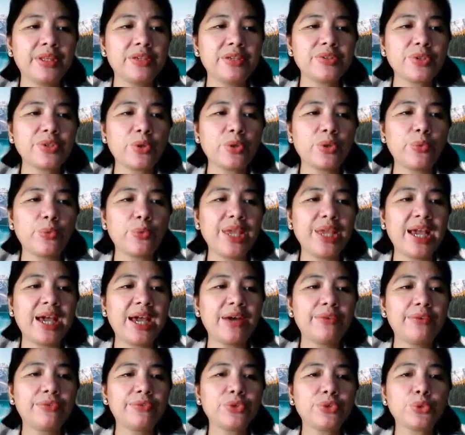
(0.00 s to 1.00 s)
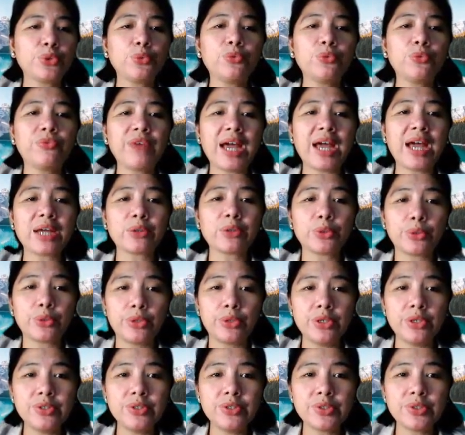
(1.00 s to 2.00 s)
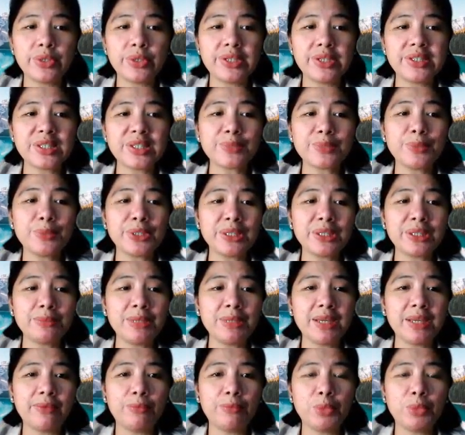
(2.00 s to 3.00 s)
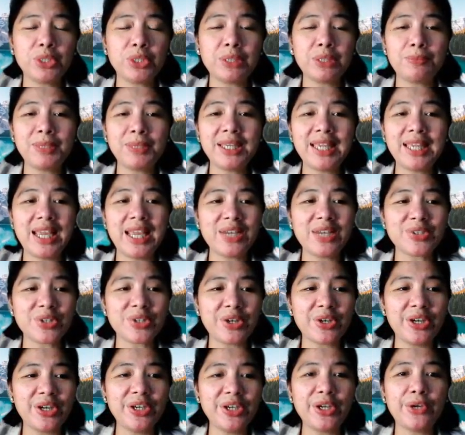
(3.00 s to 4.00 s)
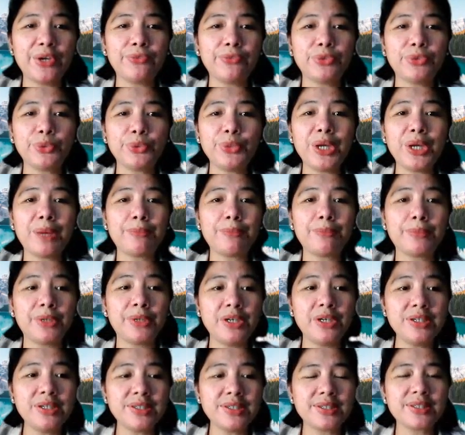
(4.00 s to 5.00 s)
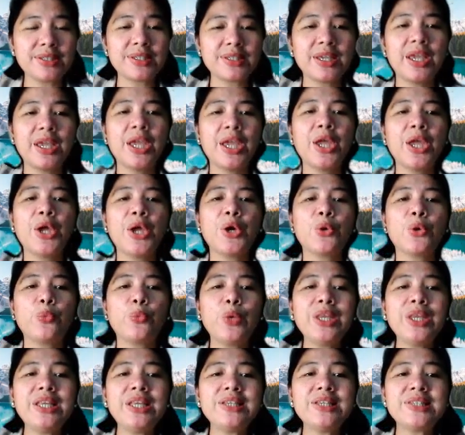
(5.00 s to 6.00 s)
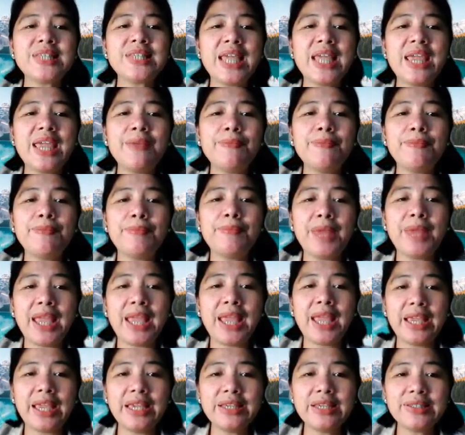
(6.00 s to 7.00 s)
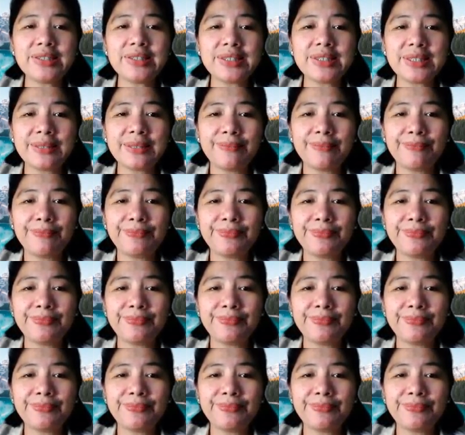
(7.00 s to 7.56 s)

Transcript: So we have 2 factors. So this is multiplication of 2 numbers with the same base.